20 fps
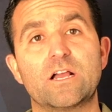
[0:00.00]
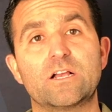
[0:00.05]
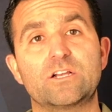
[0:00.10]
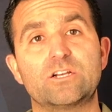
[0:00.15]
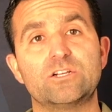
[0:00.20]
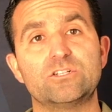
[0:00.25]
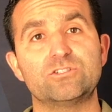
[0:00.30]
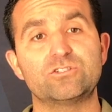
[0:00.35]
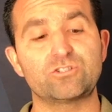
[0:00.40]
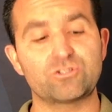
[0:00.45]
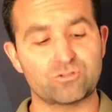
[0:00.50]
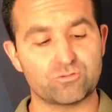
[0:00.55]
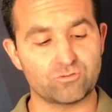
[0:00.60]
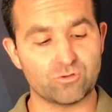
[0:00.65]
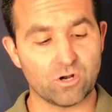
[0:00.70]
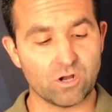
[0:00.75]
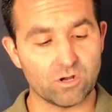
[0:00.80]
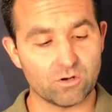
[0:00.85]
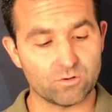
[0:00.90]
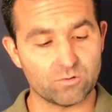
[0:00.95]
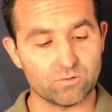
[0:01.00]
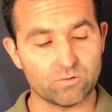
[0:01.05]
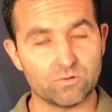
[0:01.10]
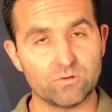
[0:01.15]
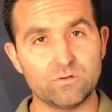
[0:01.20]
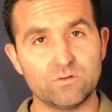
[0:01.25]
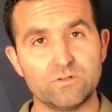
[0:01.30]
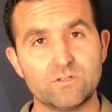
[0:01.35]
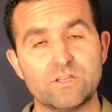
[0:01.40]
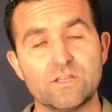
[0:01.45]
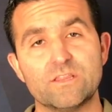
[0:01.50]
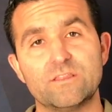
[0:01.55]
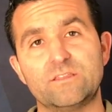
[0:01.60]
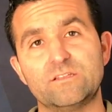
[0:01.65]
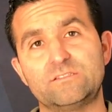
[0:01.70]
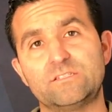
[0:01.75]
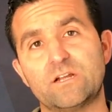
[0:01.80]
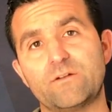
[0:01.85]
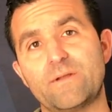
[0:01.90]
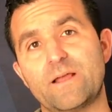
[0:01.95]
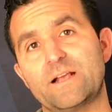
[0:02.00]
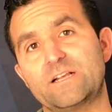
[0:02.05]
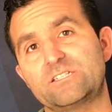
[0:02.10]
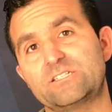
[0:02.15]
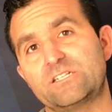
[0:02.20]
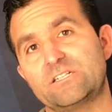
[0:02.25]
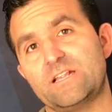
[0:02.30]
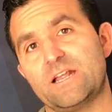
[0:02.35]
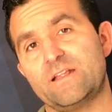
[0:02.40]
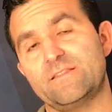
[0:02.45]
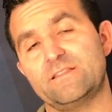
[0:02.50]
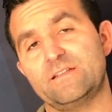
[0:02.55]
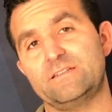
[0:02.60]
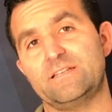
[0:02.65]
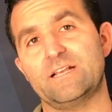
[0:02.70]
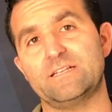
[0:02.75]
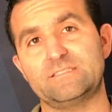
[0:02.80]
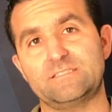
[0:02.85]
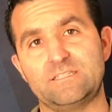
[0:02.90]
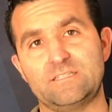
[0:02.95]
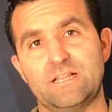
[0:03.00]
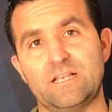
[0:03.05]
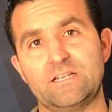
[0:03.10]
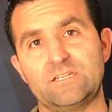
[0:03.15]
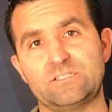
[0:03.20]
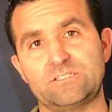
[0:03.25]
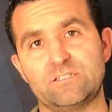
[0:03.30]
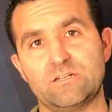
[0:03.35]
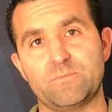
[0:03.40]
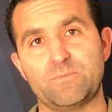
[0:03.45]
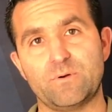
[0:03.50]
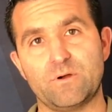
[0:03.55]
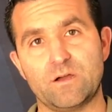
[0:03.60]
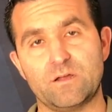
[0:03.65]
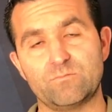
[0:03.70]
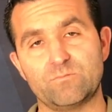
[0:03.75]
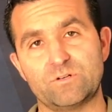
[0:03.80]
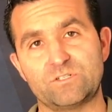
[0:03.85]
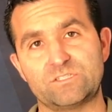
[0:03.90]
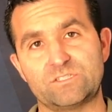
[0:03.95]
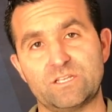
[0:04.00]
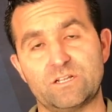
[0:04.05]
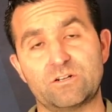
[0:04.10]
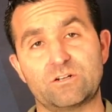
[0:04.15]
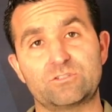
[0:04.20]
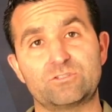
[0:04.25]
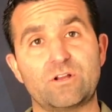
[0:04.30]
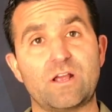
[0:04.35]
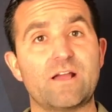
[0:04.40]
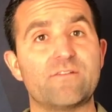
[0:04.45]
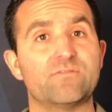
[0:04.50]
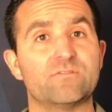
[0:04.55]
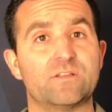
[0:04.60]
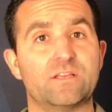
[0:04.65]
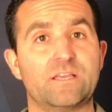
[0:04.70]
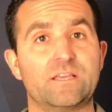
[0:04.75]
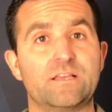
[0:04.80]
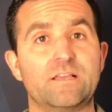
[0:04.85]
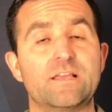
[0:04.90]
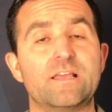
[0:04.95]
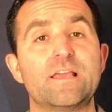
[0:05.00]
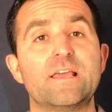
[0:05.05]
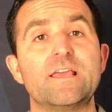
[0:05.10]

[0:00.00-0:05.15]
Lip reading: control the direction and the destination upon which they're traveling